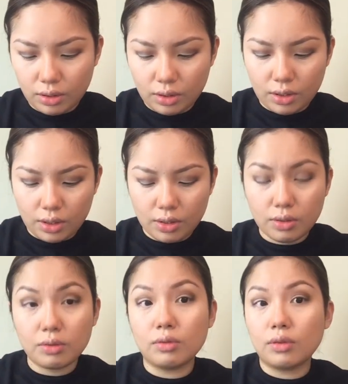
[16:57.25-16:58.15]
just
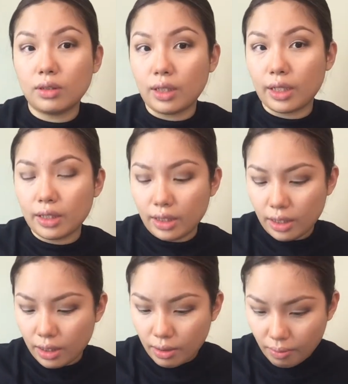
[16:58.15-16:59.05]
to lightly
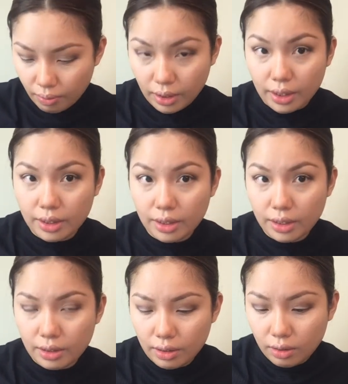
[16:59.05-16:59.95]
blend it in.